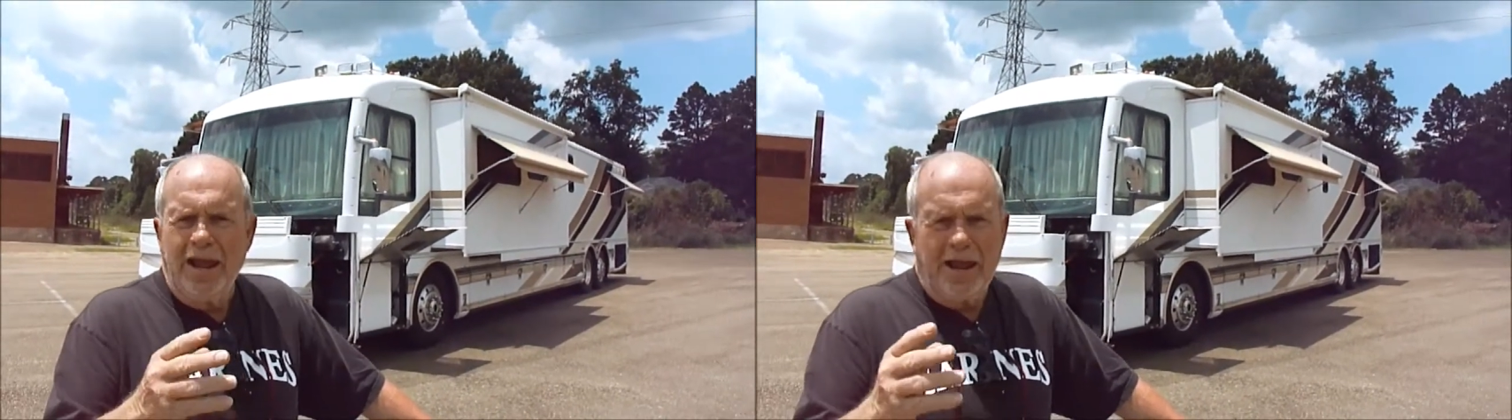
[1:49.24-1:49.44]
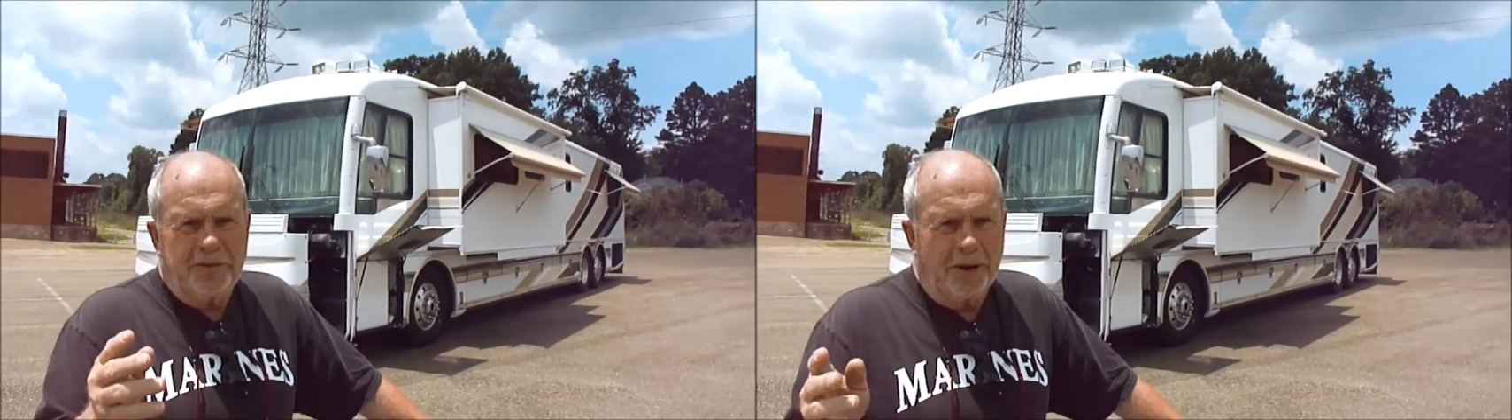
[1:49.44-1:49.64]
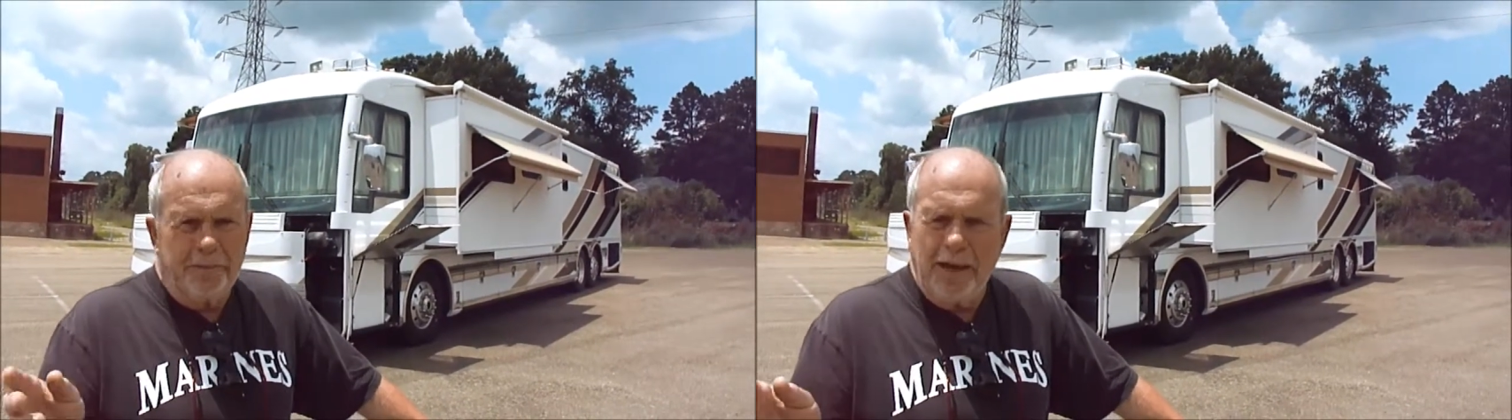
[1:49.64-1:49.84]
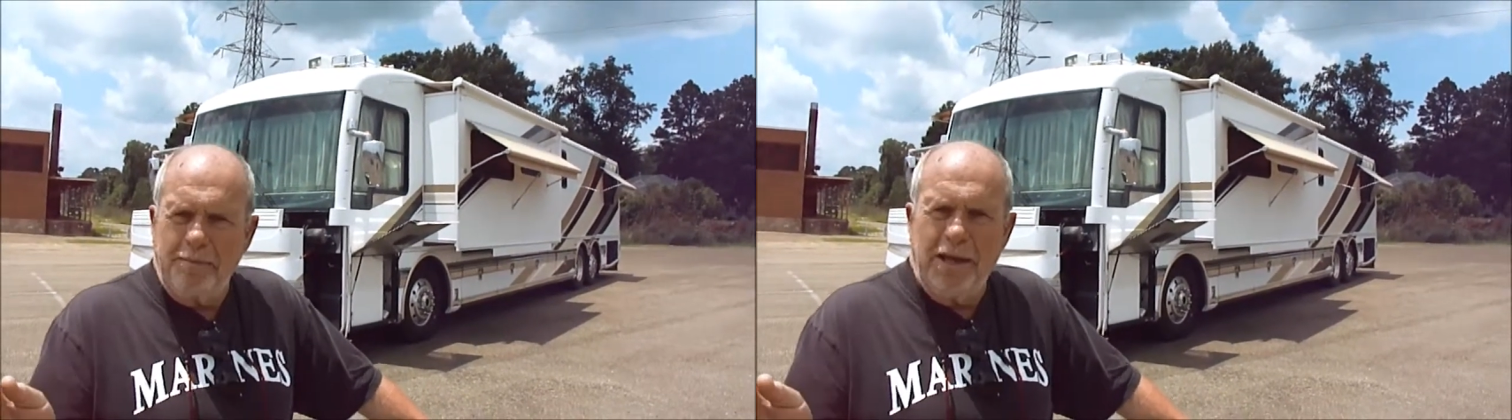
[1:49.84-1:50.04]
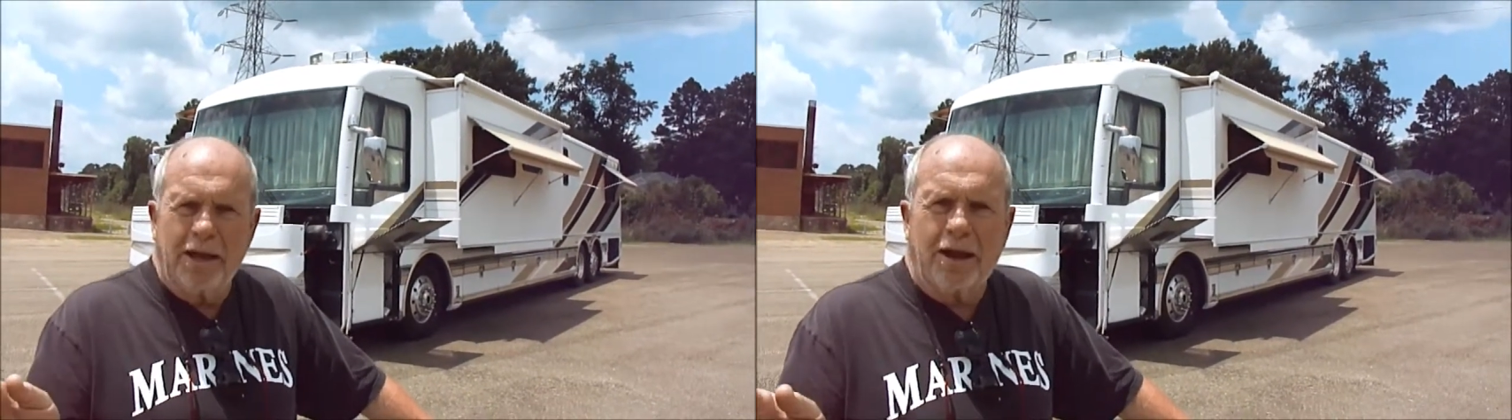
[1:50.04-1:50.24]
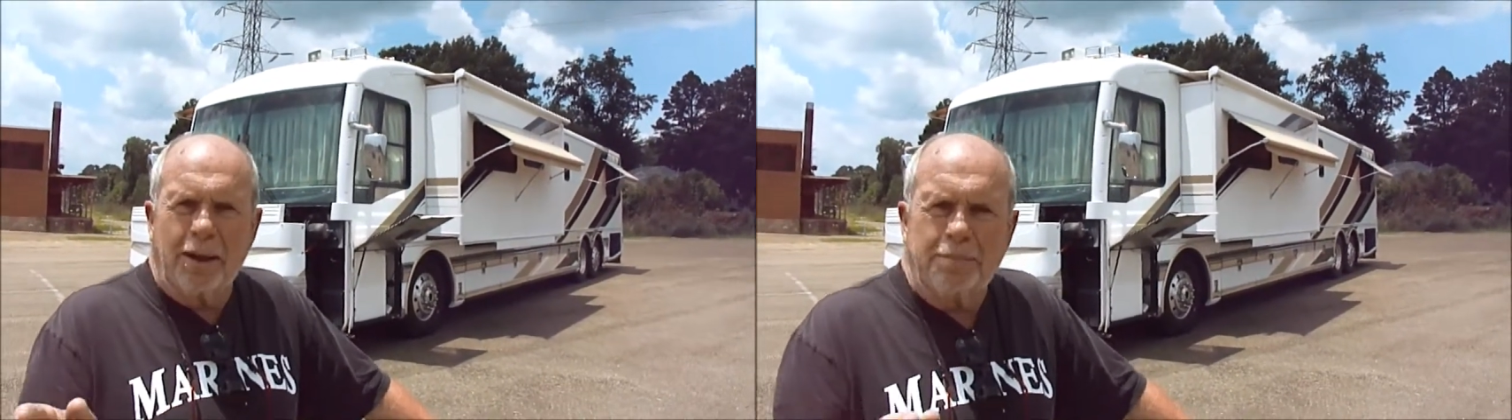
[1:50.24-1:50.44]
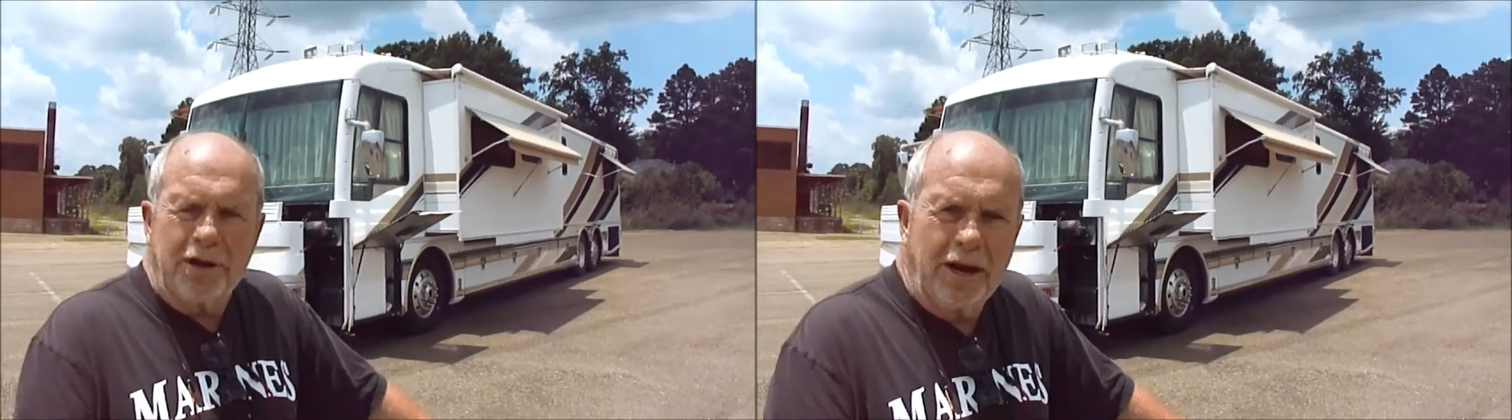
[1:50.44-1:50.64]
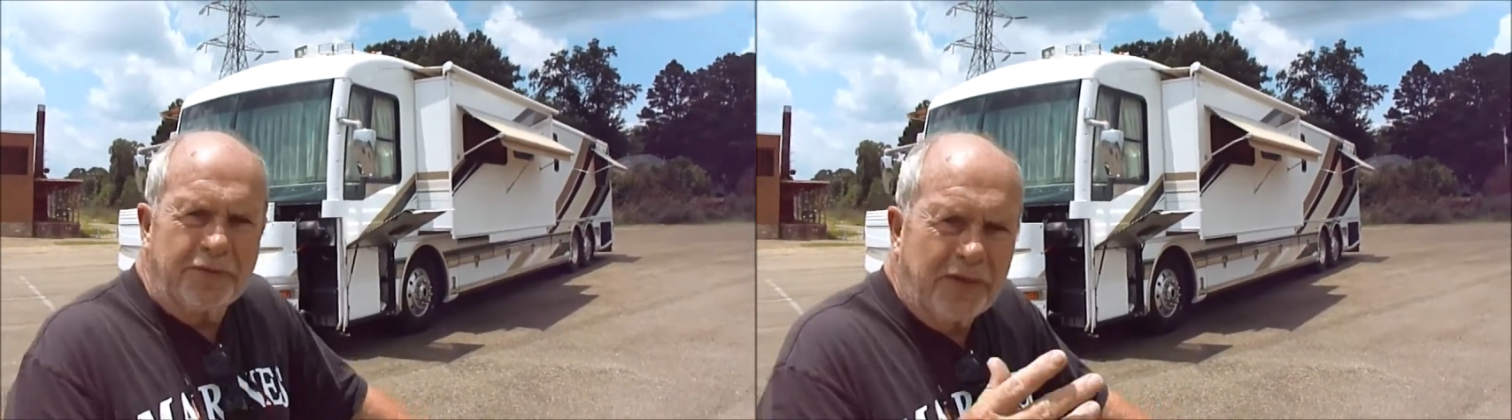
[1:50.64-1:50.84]
And there may be a
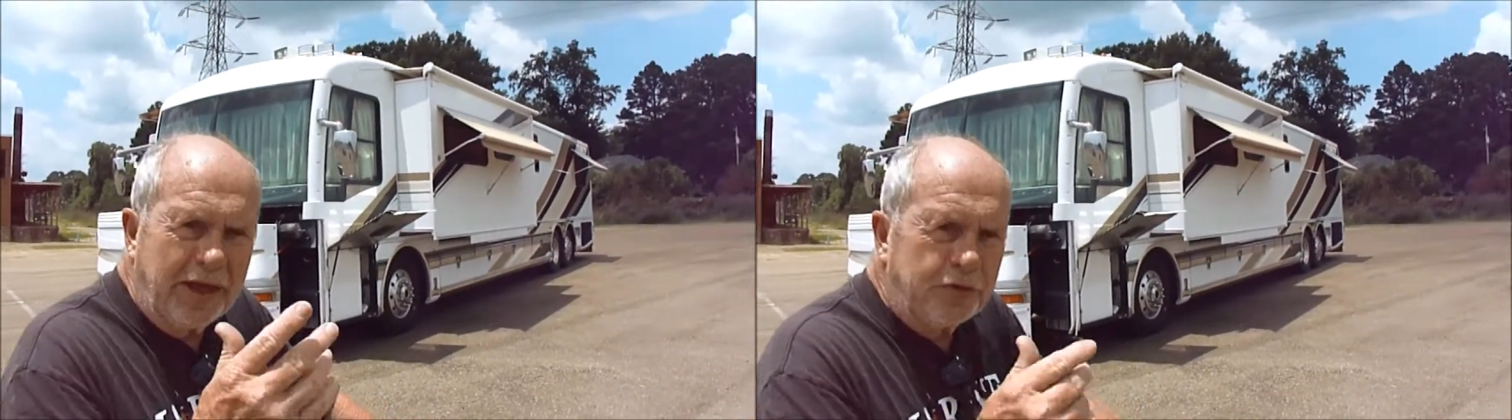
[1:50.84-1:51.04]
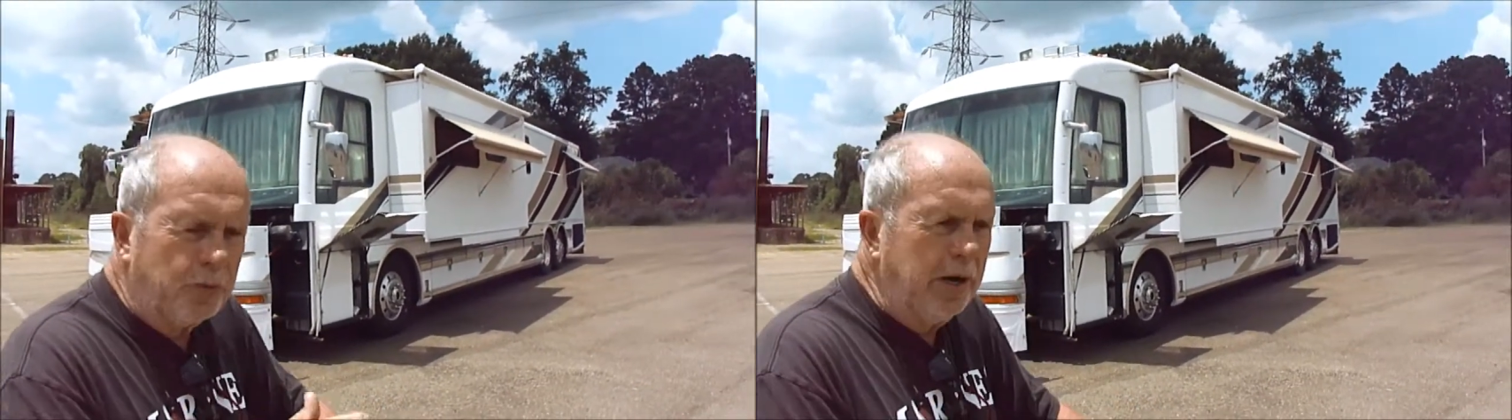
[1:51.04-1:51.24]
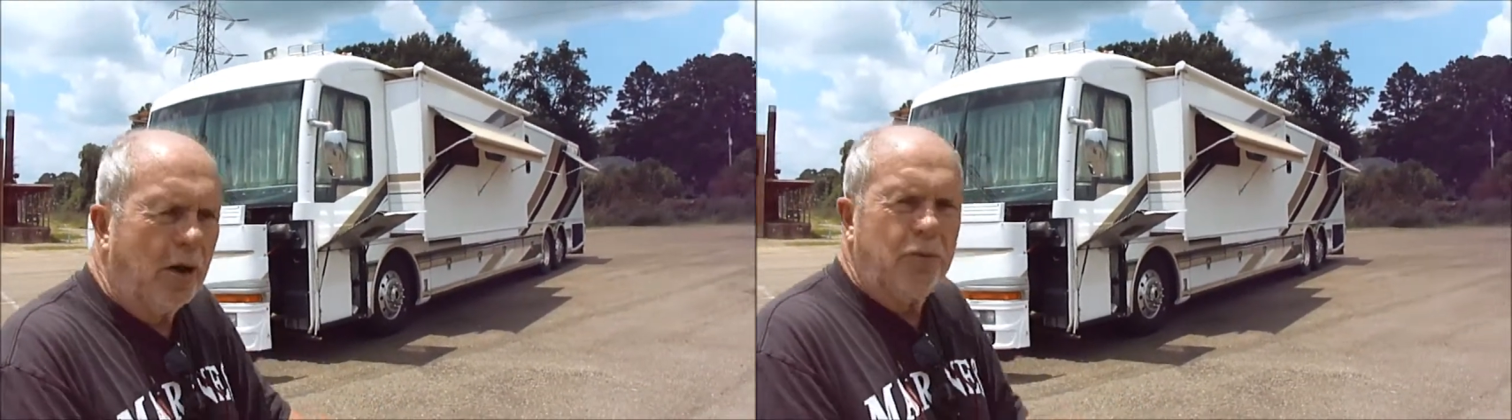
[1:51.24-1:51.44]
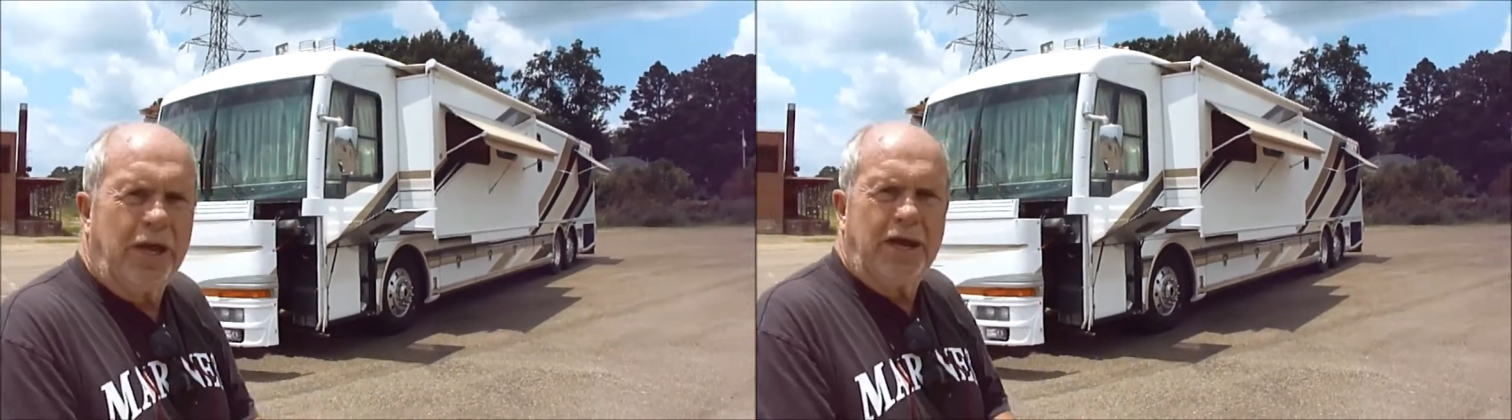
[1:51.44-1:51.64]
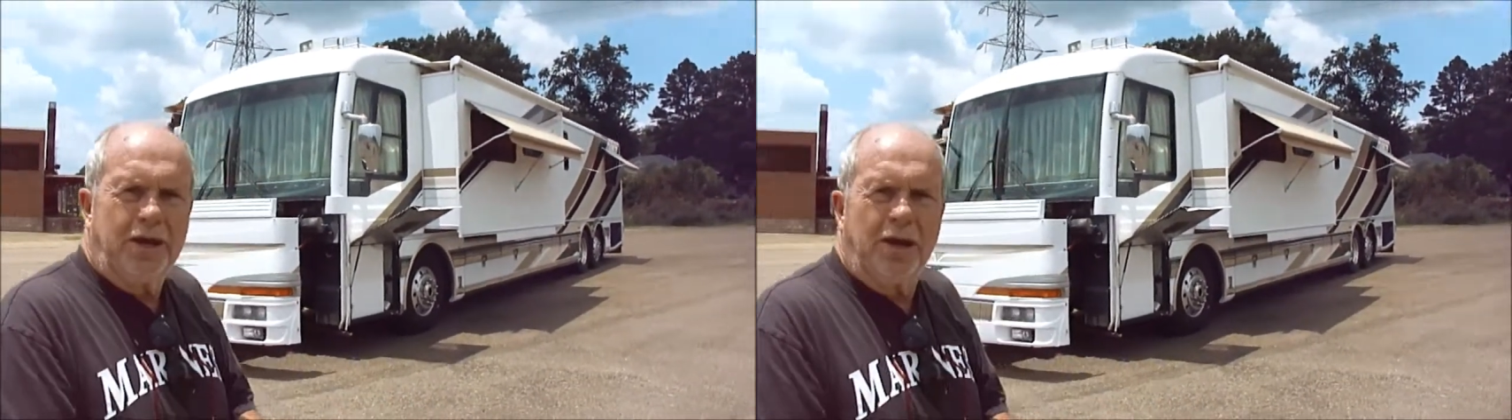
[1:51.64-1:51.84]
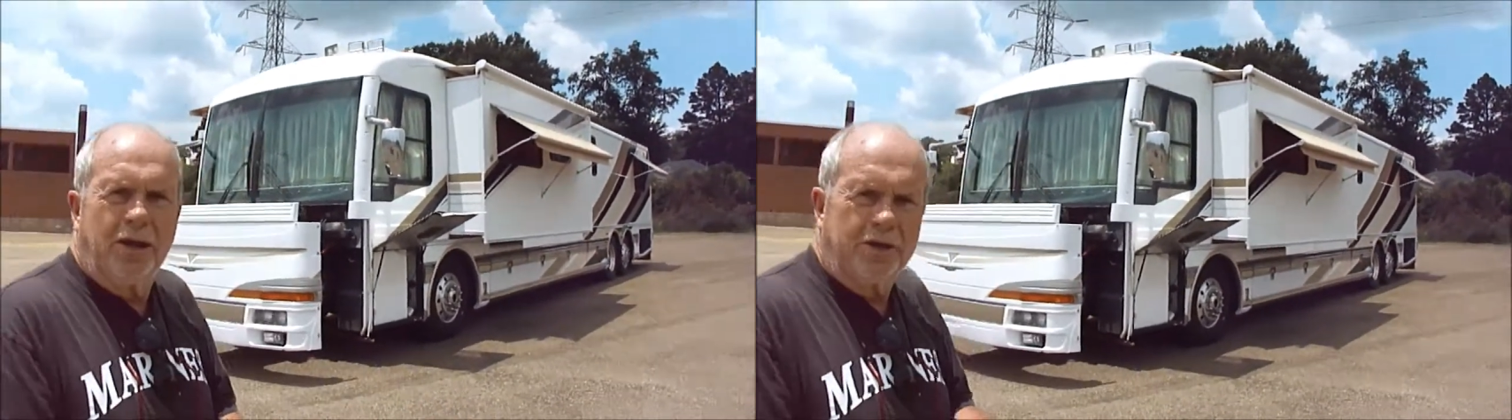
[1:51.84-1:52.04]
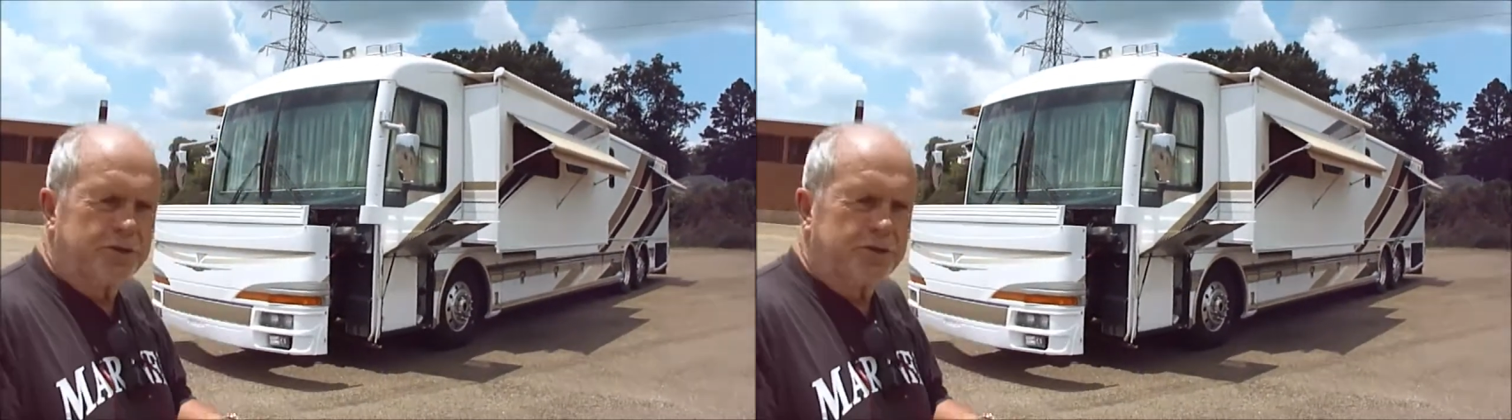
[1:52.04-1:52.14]
couple of little things we don't get done.